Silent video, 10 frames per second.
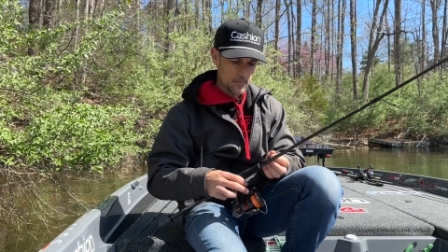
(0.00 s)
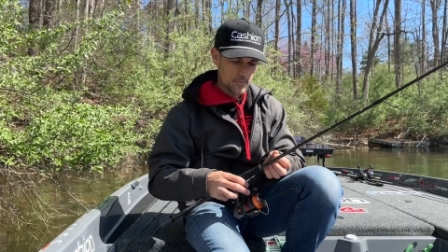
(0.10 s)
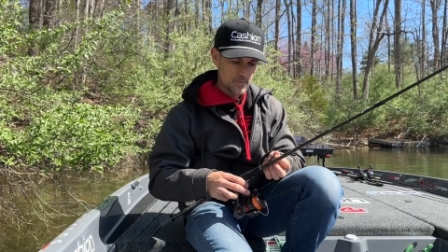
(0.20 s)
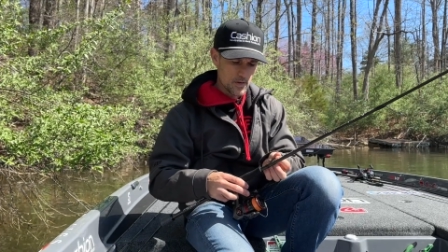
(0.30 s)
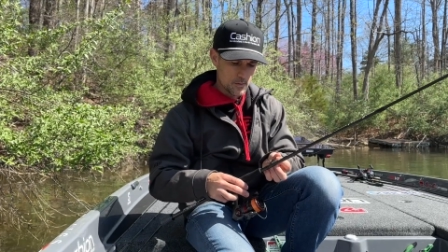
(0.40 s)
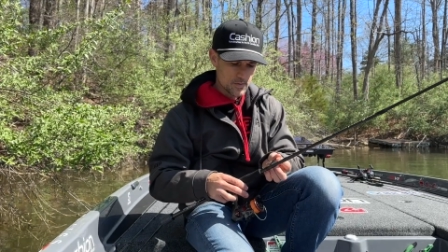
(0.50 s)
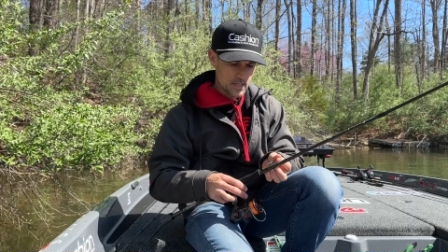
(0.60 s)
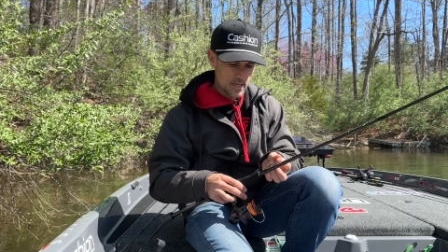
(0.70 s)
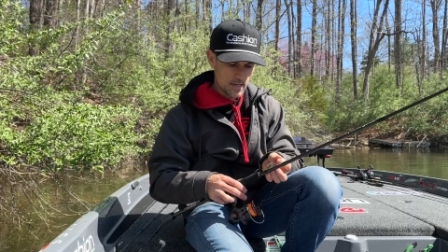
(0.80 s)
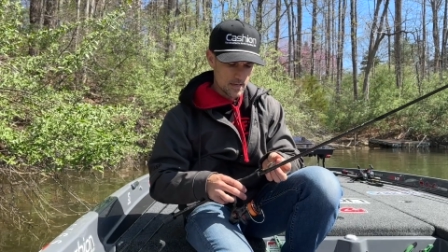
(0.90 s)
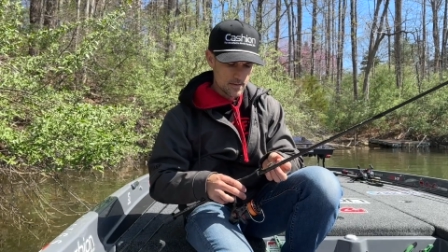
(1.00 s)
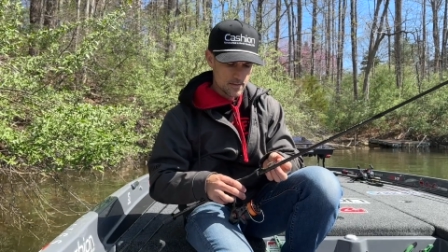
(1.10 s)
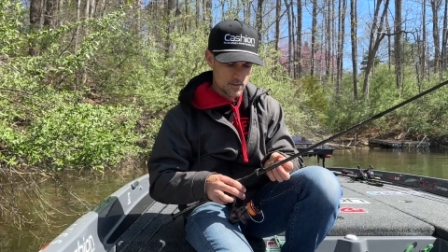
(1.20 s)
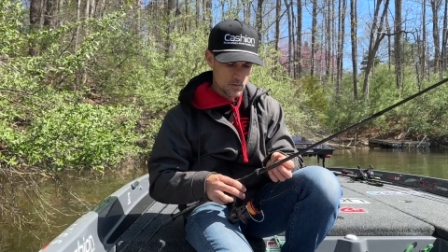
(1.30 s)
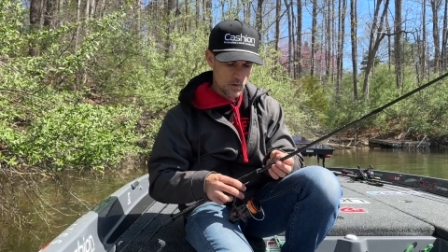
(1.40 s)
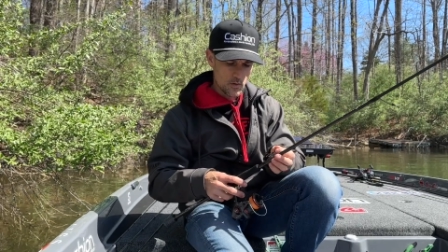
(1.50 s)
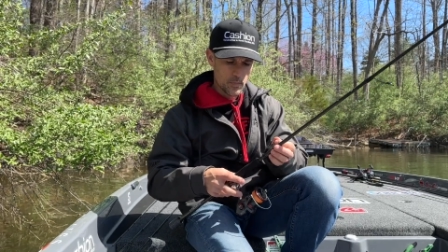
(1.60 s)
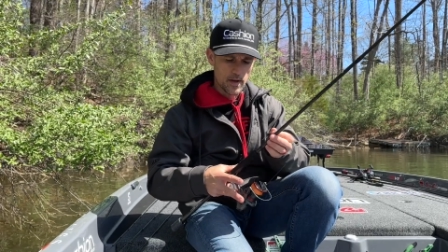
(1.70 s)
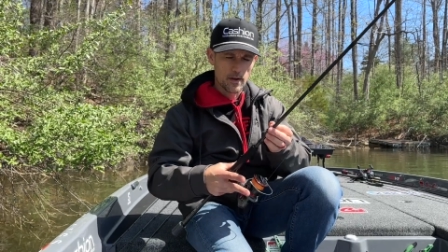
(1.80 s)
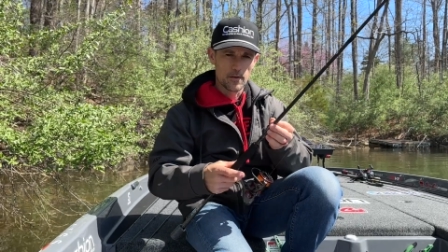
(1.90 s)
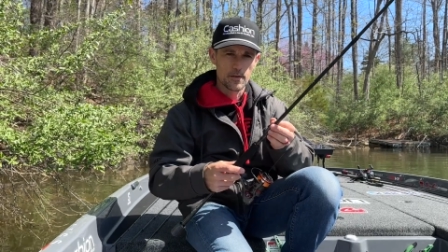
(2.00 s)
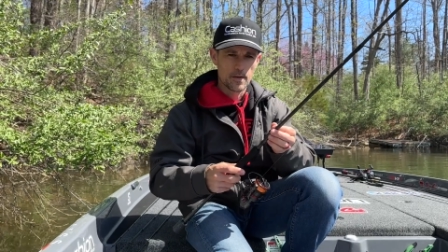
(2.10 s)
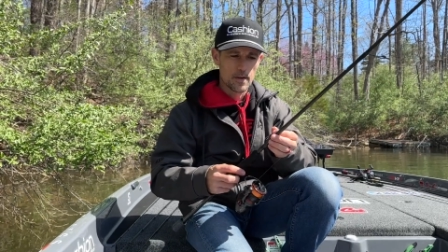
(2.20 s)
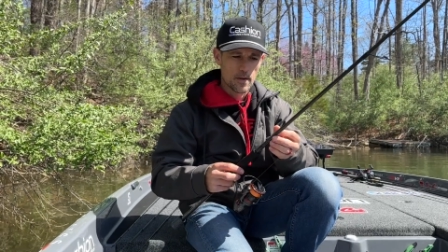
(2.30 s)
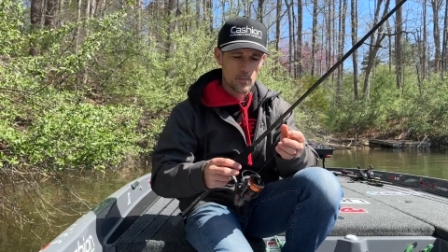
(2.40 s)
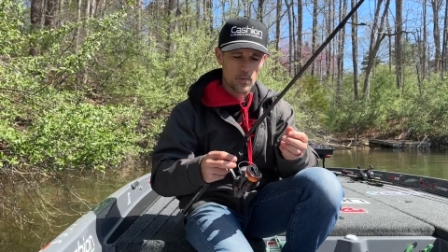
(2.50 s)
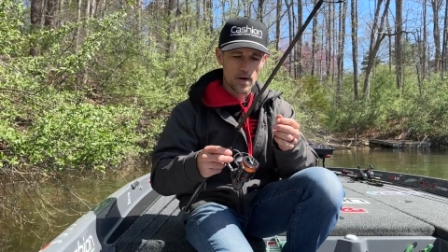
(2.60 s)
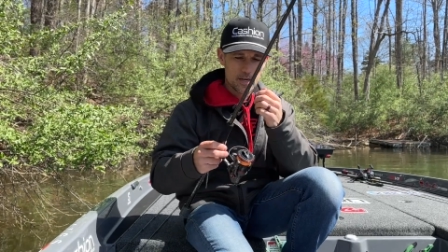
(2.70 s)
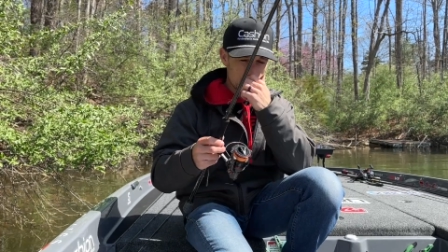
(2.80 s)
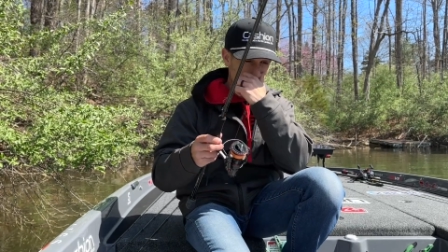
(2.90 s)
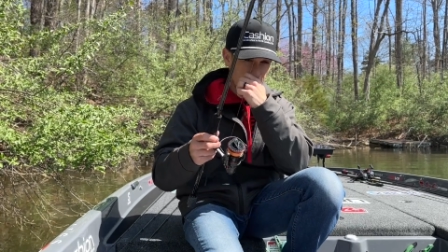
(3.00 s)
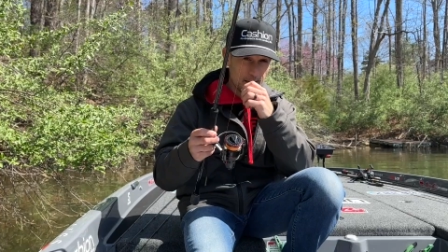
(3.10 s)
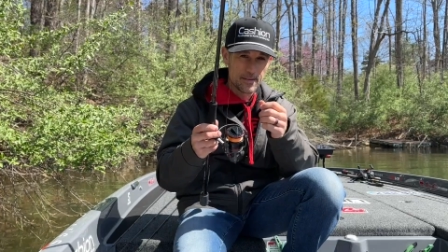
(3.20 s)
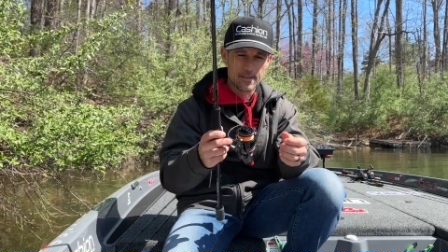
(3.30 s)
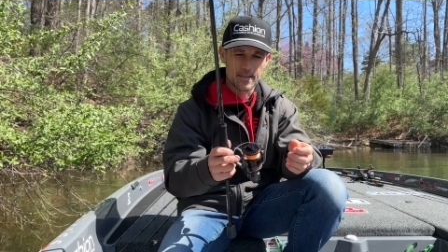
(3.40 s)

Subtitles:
you know, 10 to 12 pound braided line.